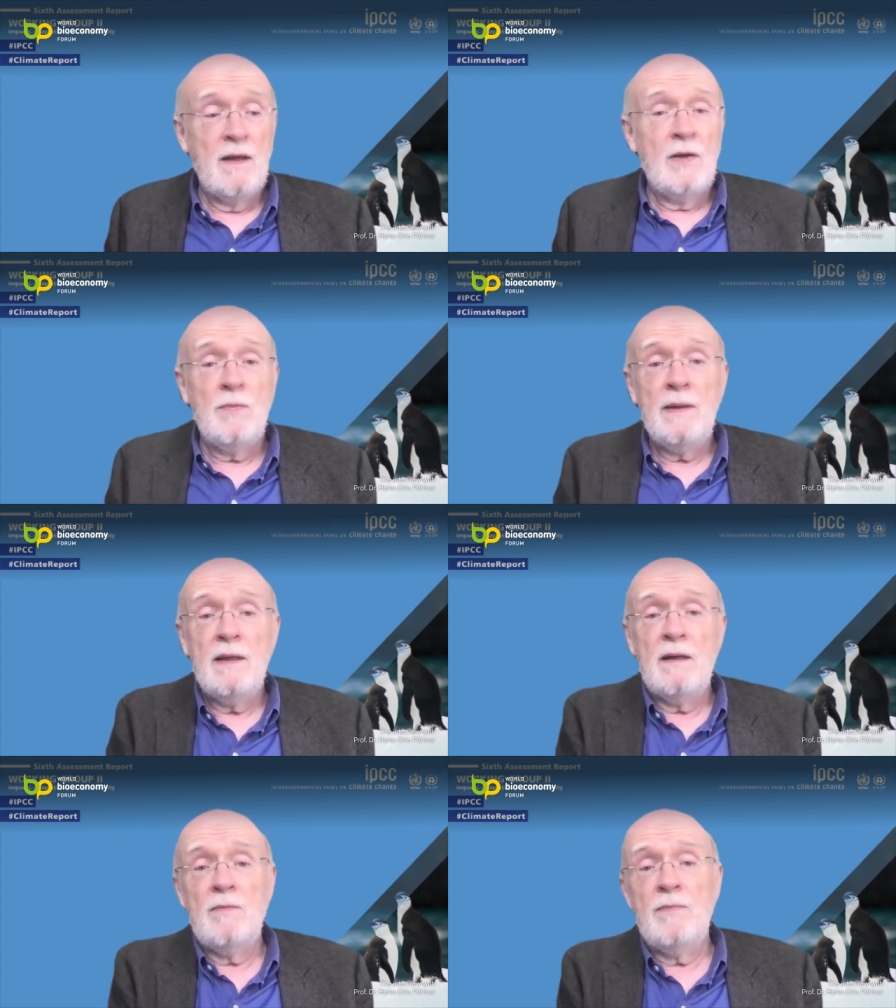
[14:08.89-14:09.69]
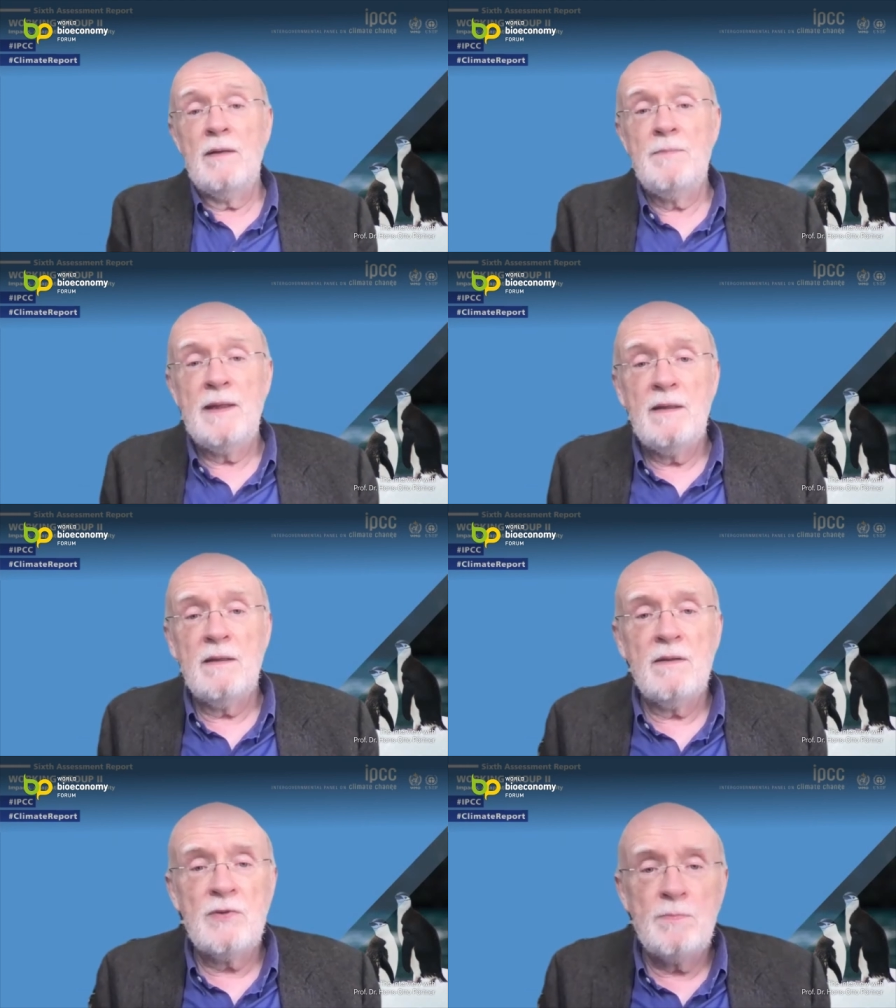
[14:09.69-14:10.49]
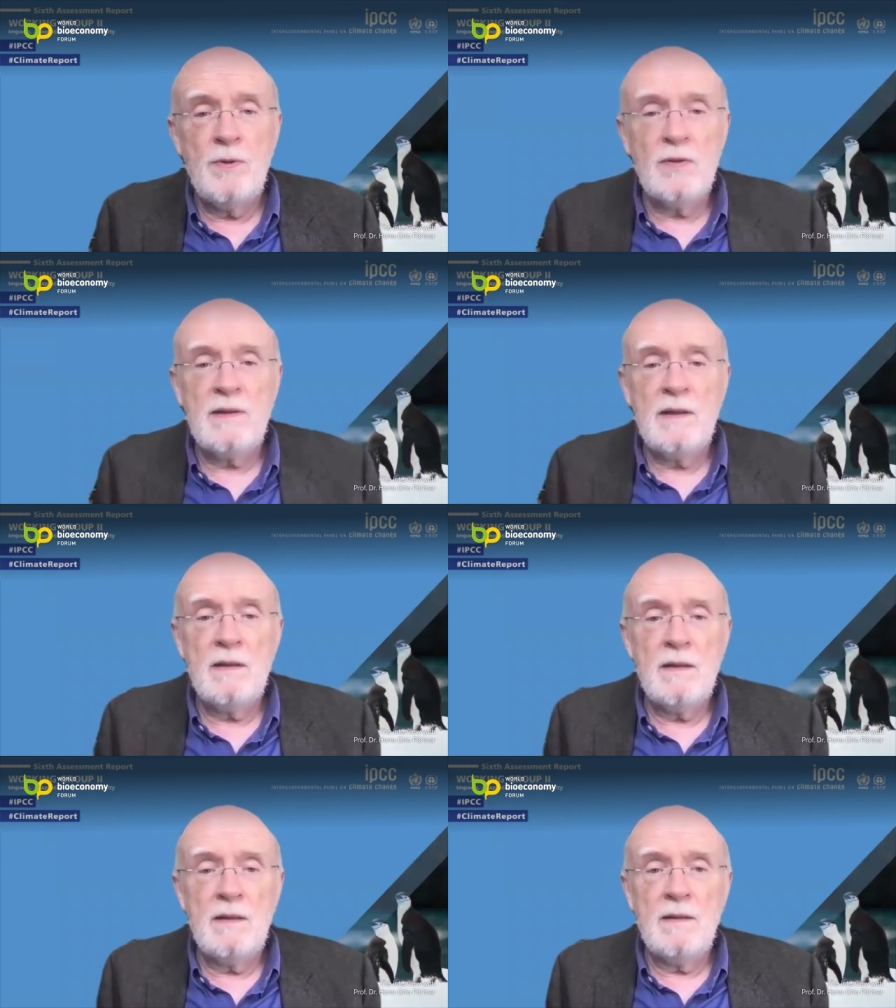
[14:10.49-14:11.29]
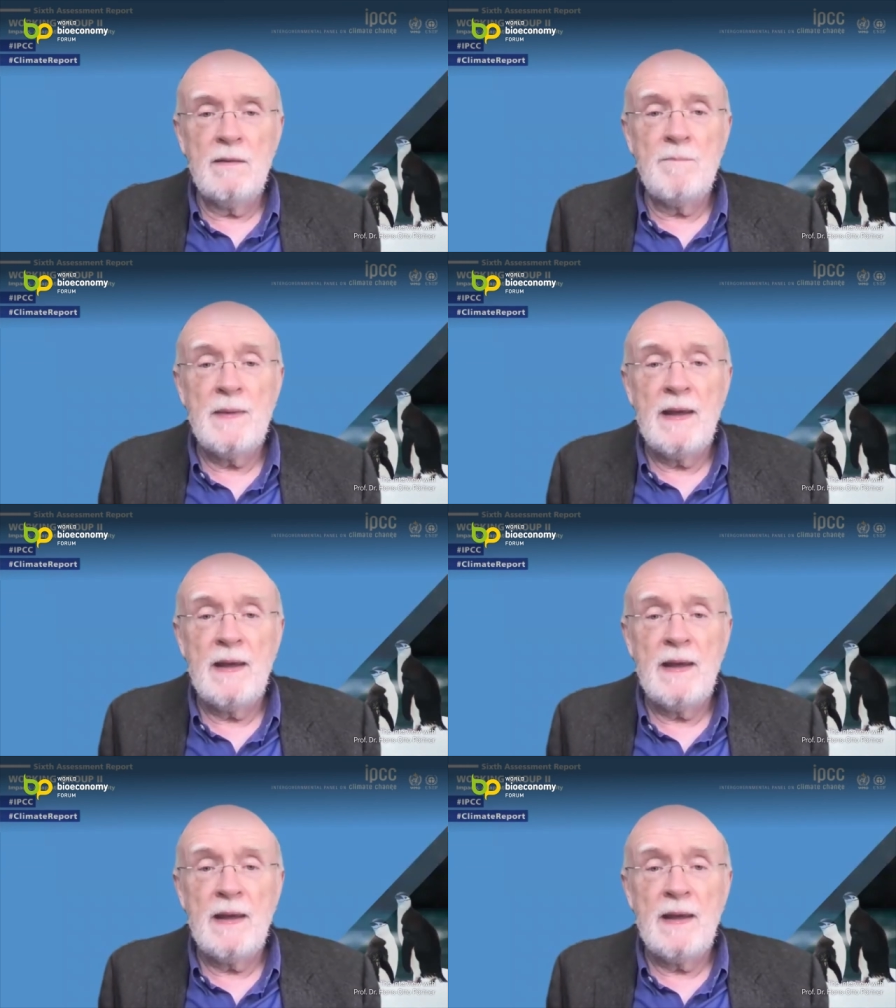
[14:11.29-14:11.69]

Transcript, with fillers: we will be supporting a